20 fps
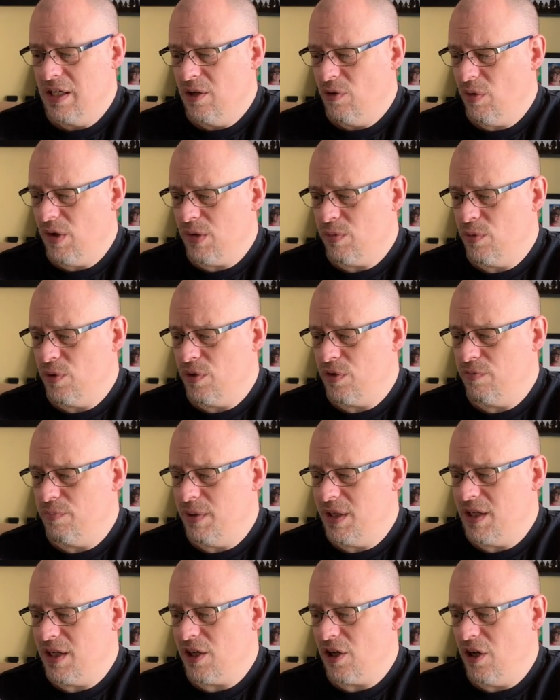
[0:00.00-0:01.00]
What would have
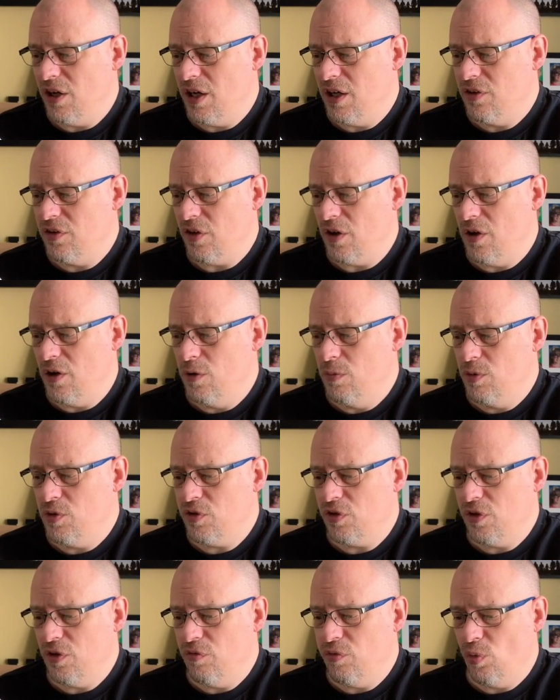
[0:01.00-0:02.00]
been a cause
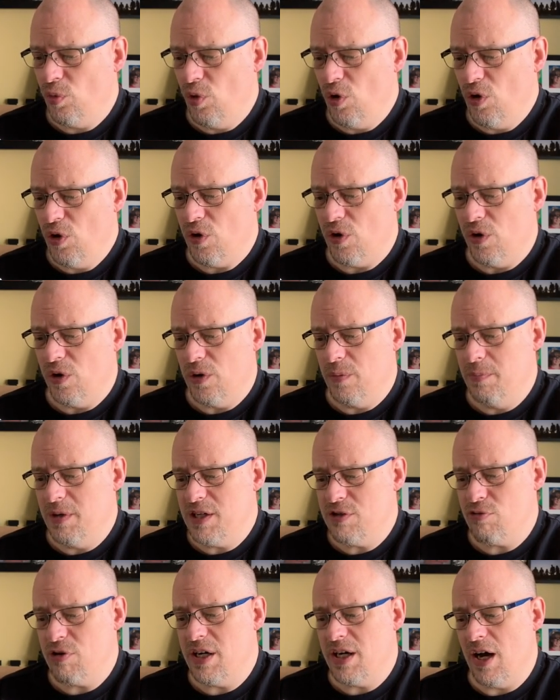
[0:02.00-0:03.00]
almost of war
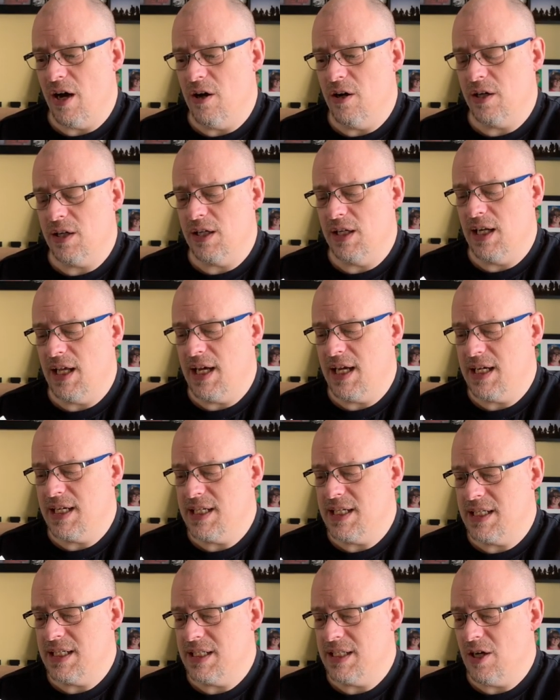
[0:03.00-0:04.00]
between
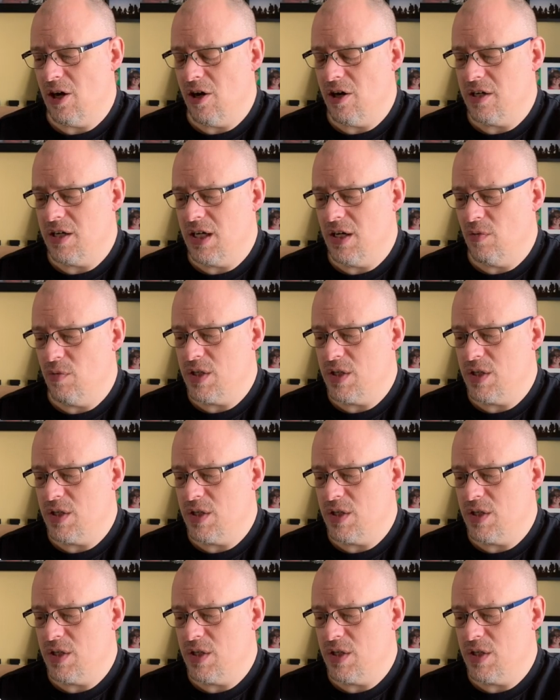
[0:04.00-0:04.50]
Arkenland and Narnia,